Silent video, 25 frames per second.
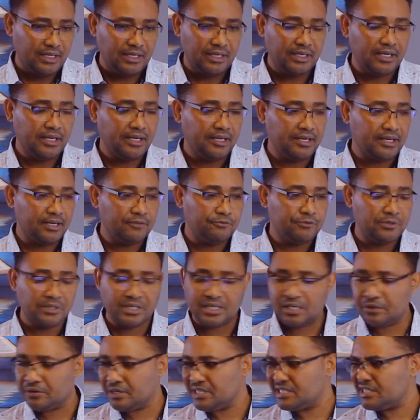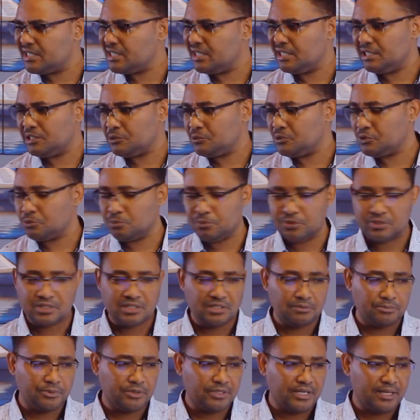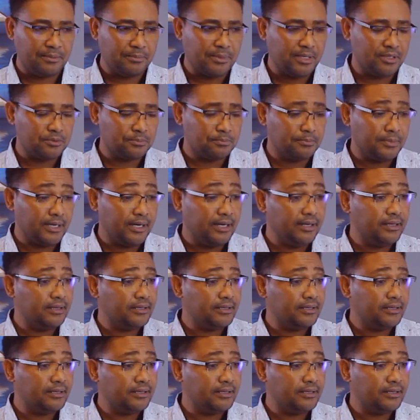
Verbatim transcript: Here in Africa, Christianity was mostly brought about